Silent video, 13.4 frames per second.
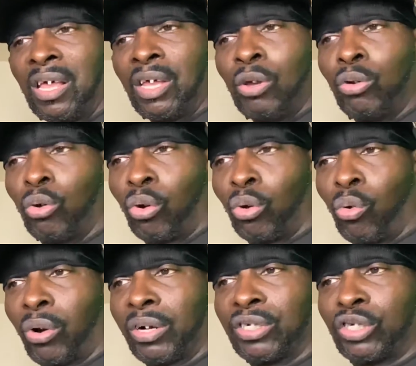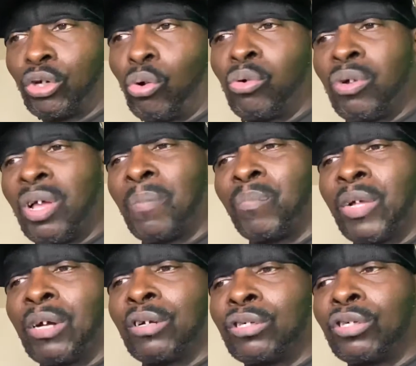you know, in order to
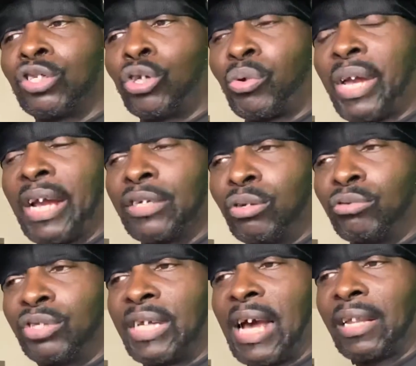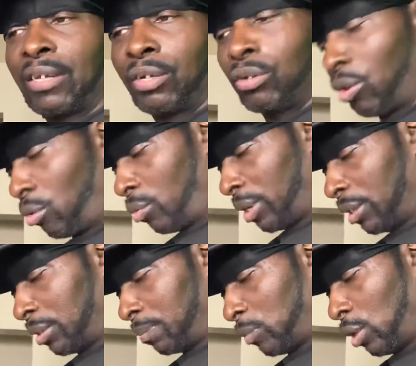showcase your talent, you know,
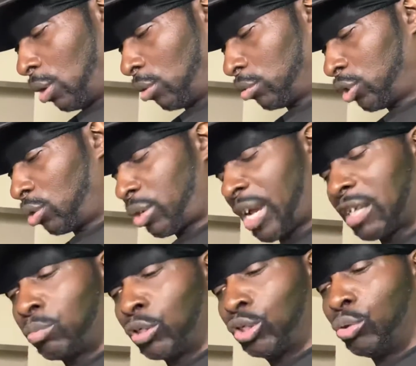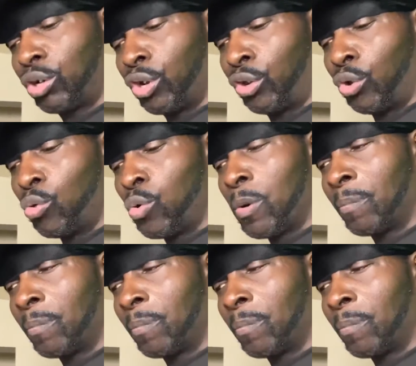and, you know, showcase what you could do